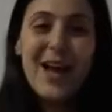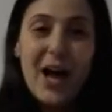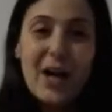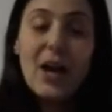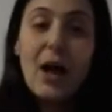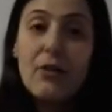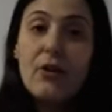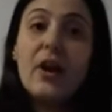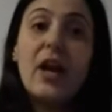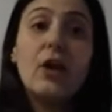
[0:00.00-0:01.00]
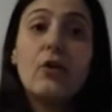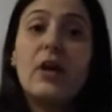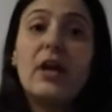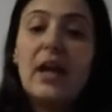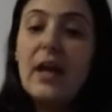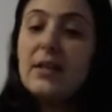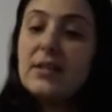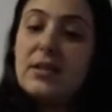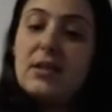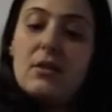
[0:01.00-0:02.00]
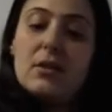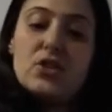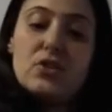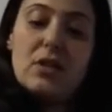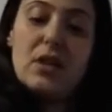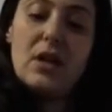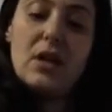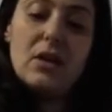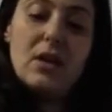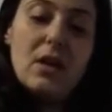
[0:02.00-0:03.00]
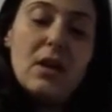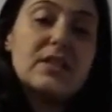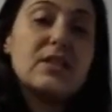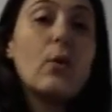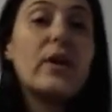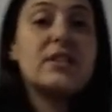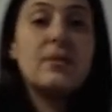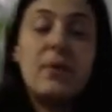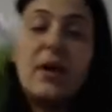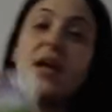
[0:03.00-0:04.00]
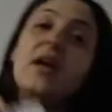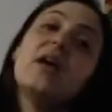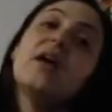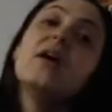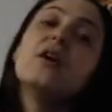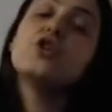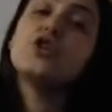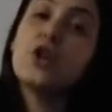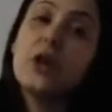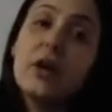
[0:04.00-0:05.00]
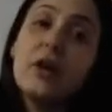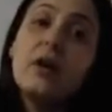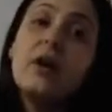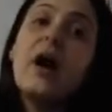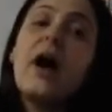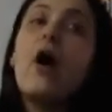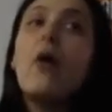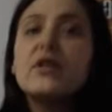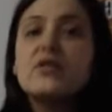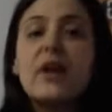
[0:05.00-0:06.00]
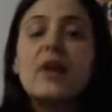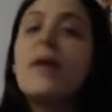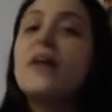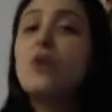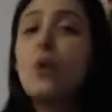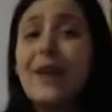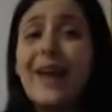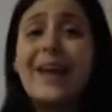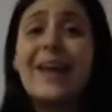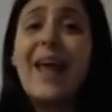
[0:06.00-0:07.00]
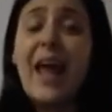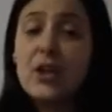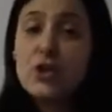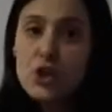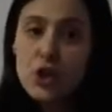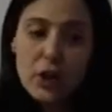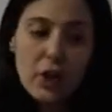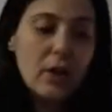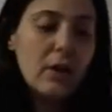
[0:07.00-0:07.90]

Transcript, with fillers: Another ingredient that you need is going to be sugar. I always recommend organic cane sugar.